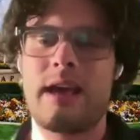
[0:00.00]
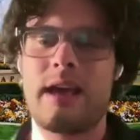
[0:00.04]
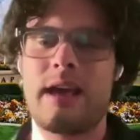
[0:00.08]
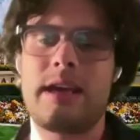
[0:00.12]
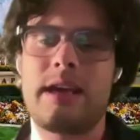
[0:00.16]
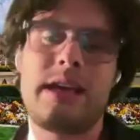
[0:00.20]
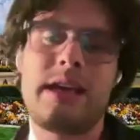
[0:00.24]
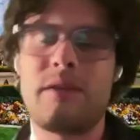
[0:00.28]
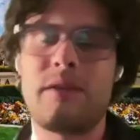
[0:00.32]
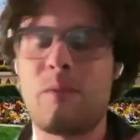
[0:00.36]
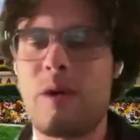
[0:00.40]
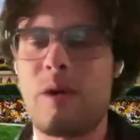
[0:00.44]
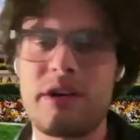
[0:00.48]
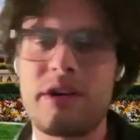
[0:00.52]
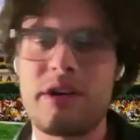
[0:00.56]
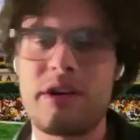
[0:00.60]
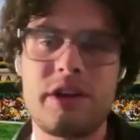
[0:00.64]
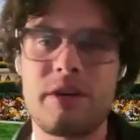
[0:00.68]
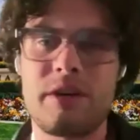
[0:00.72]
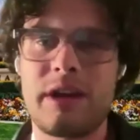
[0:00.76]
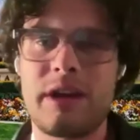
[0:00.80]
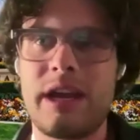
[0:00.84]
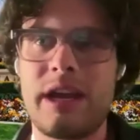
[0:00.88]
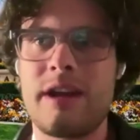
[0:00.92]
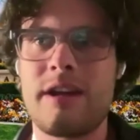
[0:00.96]
even while
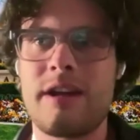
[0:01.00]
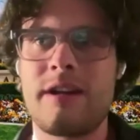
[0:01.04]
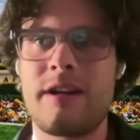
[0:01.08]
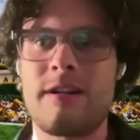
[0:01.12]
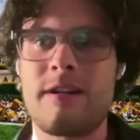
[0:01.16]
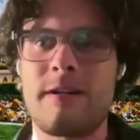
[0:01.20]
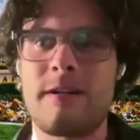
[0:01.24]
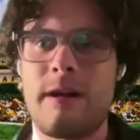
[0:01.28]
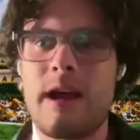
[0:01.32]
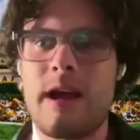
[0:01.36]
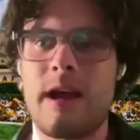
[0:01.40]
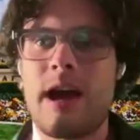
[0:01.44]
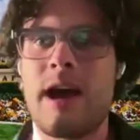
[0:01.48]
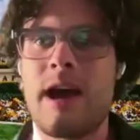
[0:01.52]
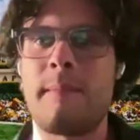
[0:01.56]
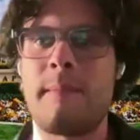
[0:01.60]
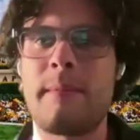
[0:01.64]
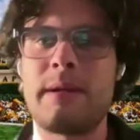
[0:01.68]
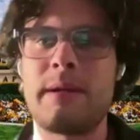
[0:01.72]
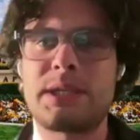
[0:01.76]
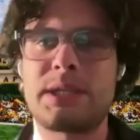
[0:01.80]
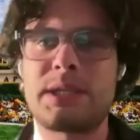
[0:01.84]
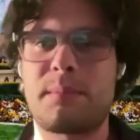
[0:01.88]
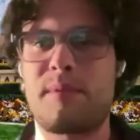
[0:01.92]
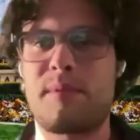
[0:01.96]
you're here,
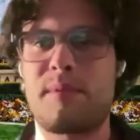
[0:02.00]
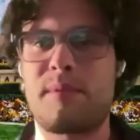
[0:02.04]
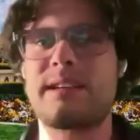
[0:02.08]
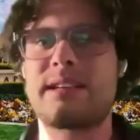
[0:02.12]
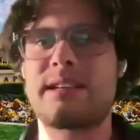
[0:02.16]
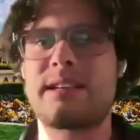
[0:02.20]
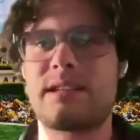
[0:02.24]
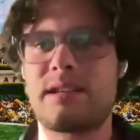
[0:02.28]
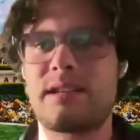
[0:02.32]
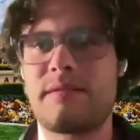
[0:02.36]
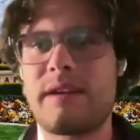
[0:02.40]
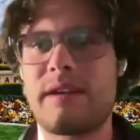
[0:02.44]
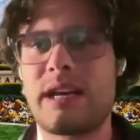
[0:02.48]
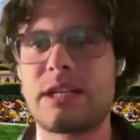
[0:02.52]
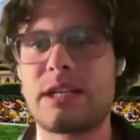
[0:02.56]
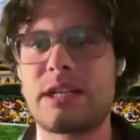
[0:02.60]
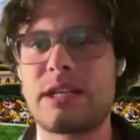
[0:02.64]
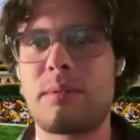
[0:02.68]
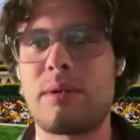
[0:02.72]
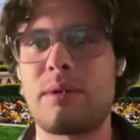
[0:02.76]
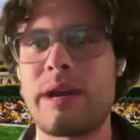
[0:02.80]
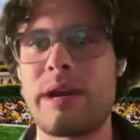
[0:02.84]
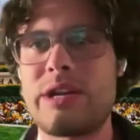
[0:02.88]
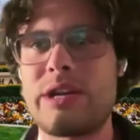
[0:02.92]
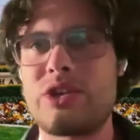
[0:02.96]
it's a process of
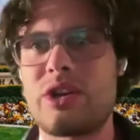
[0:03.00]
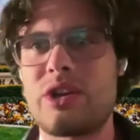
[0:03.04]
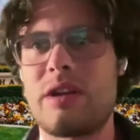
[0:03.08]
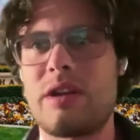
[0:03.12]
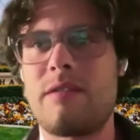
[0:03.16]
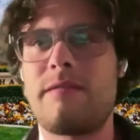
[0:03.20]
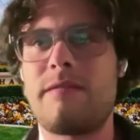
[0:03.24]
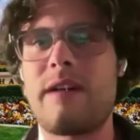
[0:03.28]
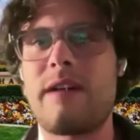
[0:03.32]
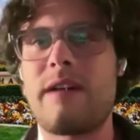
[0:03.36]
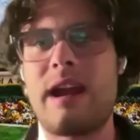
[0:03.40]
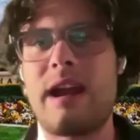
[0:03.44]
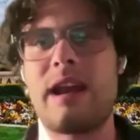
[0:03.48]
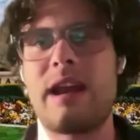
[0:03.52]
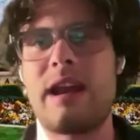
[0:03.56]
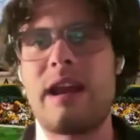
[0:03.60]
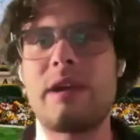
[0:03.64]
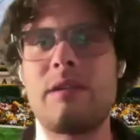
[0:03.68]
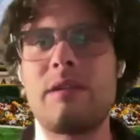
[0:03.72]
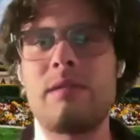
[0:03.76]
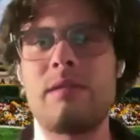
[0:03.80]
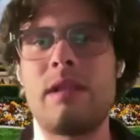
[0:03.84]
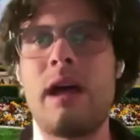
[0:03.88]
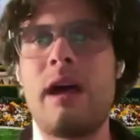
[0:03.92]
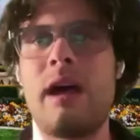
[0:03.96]
exploration and finding
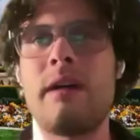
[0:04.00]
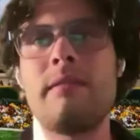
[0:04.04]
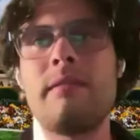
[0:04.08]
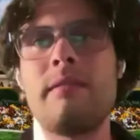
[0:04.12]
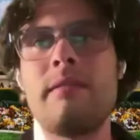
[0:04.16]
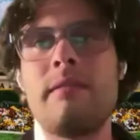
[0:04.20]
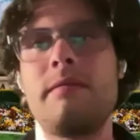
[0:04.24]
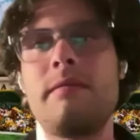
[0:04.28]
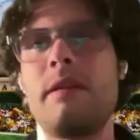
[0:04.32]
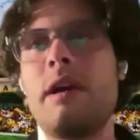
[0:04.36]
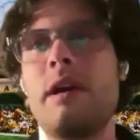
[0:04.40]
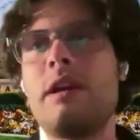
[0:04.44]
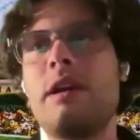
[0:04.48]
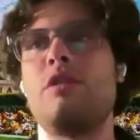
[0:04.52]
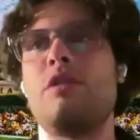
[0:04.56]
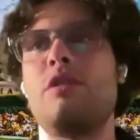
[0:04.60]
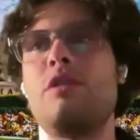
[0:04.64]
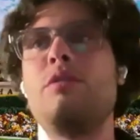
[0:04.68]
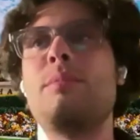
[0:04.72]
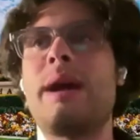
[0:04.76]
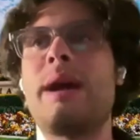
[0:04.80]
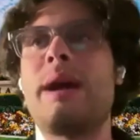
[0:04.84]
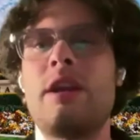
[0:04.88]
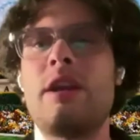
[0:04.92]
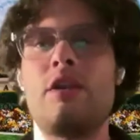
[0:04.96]
what you love. You
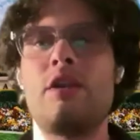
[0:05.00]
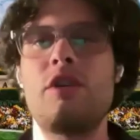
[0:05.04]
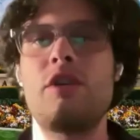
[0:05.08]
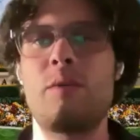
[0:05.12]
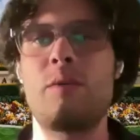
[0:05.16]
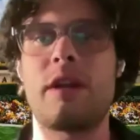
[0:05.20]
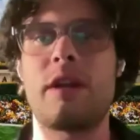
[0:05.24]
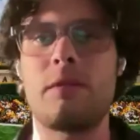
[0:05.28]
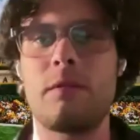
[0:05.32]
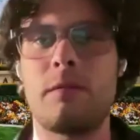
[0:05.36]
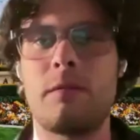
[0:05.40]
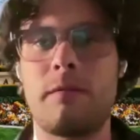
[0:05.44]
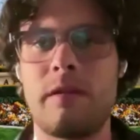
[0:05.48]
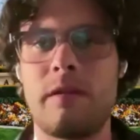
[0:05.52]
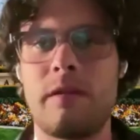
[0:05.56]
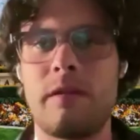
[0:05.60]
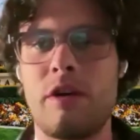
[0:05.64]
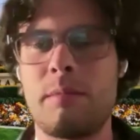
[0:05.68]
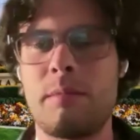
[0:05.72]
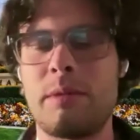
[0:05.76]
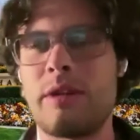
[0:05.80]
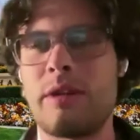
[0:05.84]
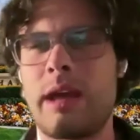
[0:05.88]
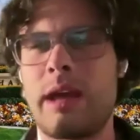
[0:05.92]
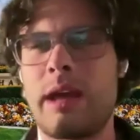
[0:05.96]
might know you want to do
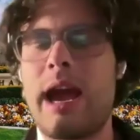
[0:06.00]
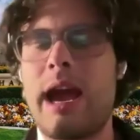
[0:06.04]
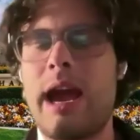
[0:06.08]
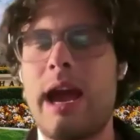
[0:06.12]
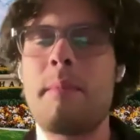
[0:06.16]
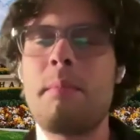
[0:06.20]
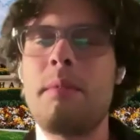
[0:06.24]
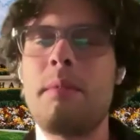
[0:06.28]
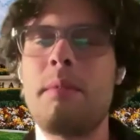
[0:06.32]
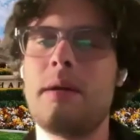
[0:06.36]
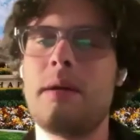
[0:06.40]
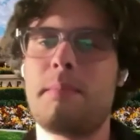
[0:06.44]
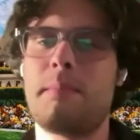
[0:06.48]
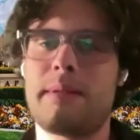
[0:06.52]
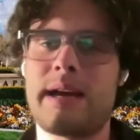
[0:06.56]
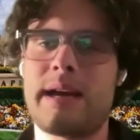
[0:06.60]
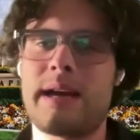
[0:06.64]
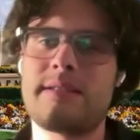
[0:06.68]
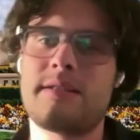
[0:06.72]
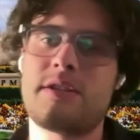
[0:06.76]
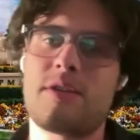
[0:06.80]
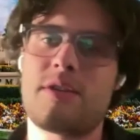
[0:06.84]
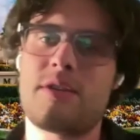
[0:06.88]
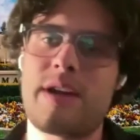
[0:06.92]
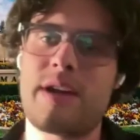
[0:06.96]
film, and you're like, I'm going to apply
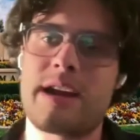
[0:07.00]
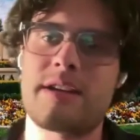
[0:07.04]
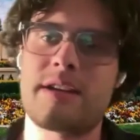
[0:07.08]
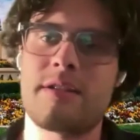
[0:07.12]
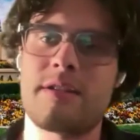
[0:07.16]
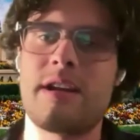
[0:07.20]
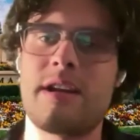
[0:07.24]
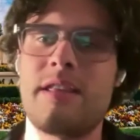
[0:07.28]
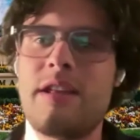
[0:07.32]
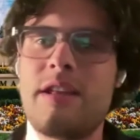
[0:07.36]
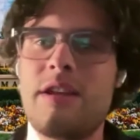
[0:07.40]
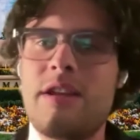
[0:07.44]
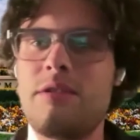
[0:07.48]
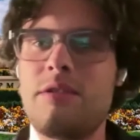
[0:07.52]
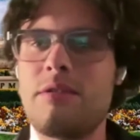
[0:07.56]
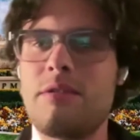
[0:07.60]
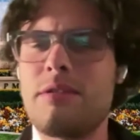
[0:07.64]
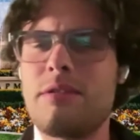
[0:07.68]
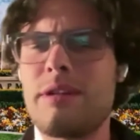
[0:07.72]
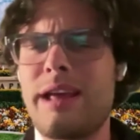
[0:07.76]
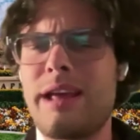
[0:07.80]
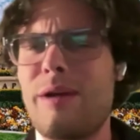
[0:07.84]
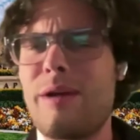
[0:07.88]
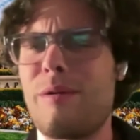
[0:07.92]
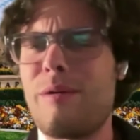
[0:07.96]
as a director, and then
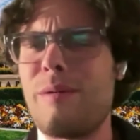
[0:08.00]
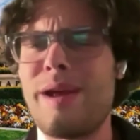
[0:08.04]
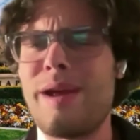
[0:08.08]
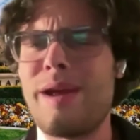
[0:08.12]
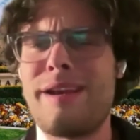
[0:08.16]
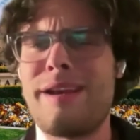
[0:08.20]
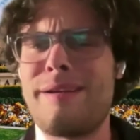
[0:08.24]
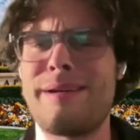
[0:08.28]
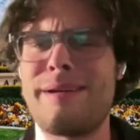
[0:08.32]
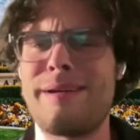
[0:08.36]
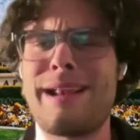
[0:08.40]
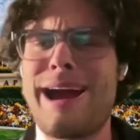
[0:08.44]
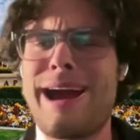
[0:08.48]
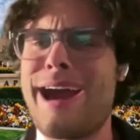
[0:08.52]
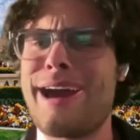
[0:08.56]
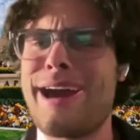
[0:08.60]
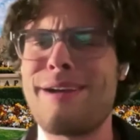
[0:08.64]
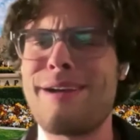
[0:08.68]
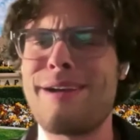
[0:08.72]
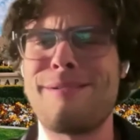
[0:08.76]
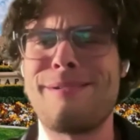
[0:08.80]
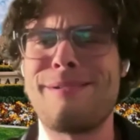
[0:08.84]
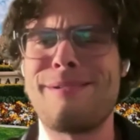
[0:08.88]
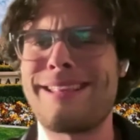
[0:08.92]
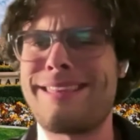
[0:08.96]
you're like, wait, no, wait, I
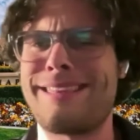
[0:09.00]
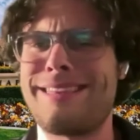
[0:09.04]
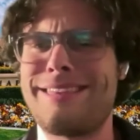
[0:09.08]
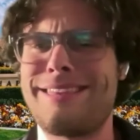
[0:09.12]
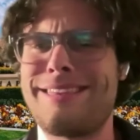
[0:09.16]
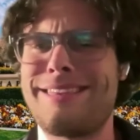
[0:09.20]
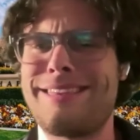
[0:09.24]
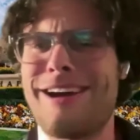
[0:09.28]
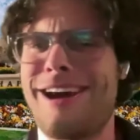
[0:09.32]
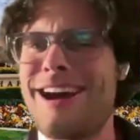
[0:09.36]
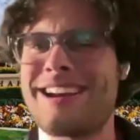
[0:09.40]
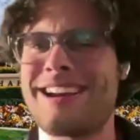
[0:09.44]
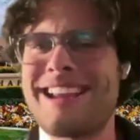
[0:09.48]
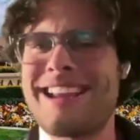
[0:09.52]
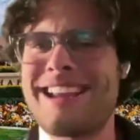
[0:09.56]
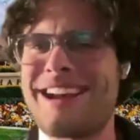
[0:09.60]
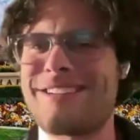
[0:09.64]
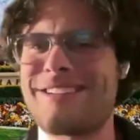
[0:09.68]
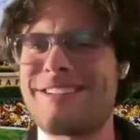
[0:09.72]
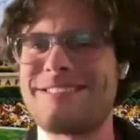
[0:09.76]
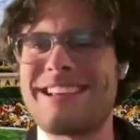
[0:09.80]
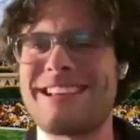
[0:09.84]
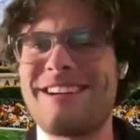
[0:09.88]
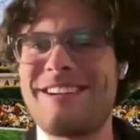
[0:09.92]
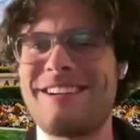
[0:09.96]
don't want to talk to
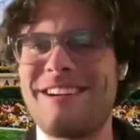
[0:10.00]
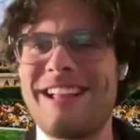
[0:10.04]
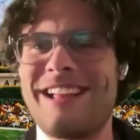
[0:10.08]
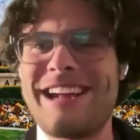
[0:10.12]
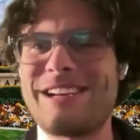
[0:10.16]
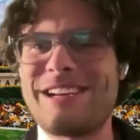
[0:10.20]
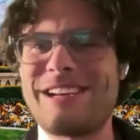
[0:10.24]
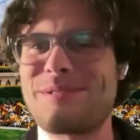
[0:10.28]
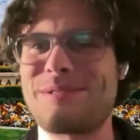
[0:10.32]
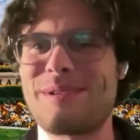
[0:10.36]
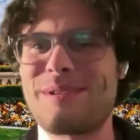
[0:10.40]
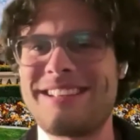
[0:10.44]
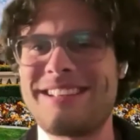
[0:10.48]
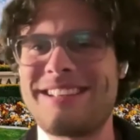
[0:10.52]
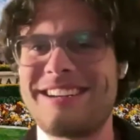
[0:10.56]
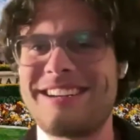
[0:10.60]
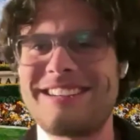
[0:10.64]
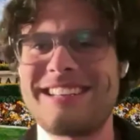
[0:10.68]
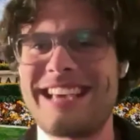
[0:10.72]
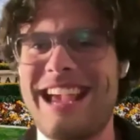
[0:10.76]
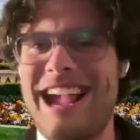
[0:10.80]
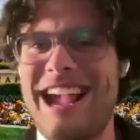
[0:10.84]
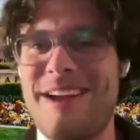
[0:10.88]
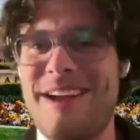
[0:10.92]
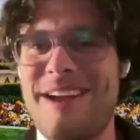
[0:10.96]
actors at all. I just want to touch
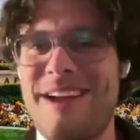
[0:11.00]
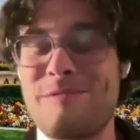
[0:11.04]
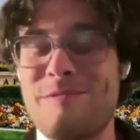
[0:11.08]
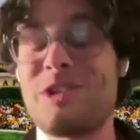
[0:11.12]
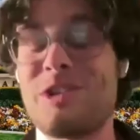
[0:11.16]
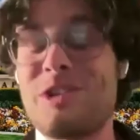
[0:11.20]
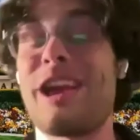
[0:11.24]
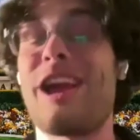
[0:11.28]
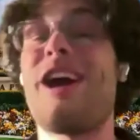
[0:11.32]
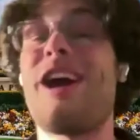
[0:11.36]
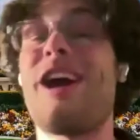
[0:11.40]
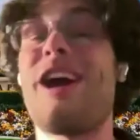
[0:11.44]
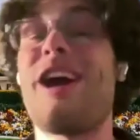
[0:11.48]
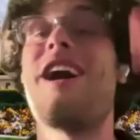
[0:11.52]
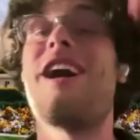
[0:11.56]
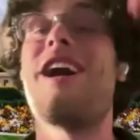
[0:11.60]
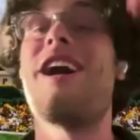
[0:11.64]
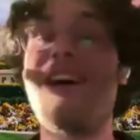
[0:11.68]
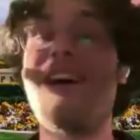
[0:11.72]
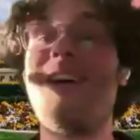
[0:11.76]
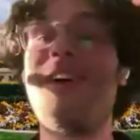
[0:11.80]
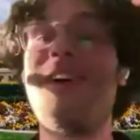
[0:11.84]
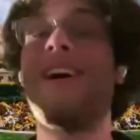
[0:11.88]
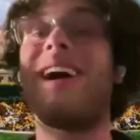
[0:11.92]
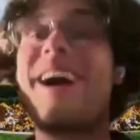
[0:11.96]
the camera. And you're like,
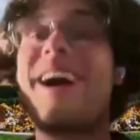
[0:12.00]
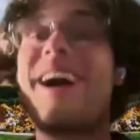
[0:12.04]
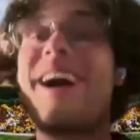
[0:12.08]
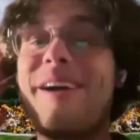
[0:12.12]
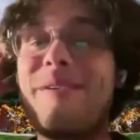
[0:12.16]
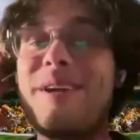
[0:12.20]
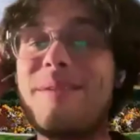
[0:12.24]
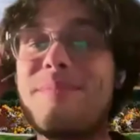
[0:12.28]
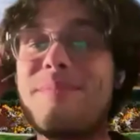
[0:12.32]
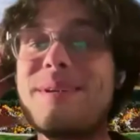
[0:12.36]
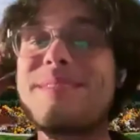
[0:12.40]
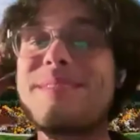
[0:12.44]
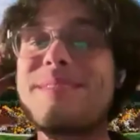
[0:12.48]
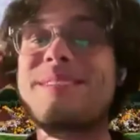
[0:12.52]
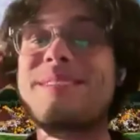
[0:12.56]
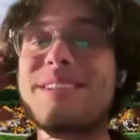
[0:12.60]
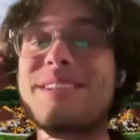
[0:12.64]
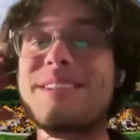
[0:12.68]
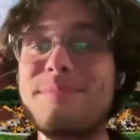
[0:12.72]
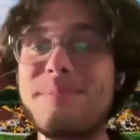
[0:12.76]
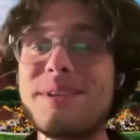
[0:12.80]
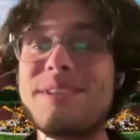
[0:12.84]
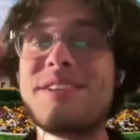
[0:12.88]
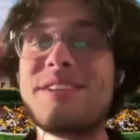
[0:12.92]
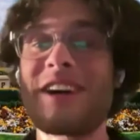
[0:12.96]
oh, I want to be a
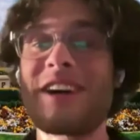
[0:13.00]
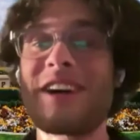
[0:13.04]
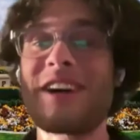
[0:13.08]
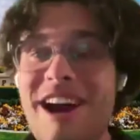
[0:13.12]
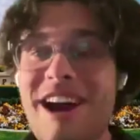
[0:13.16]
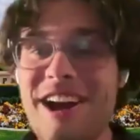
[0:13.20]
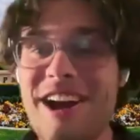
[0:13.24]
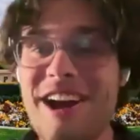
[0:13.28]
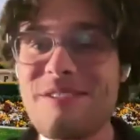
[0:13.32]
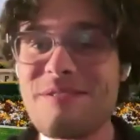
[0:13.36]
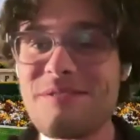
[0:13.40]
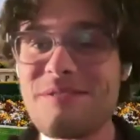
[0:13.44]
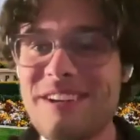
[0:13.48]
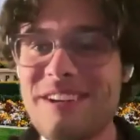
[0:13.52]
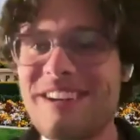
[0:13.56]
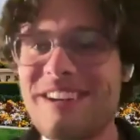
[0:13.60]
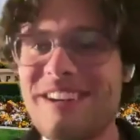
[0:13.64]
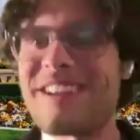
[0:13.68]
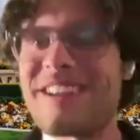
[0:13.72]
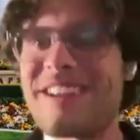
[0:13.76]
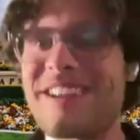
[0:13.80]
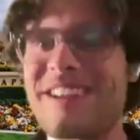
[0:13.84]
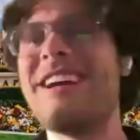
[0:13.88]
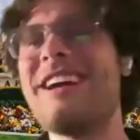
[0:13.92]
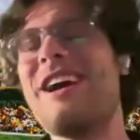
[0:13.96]

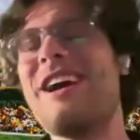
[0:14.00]
cinematographer.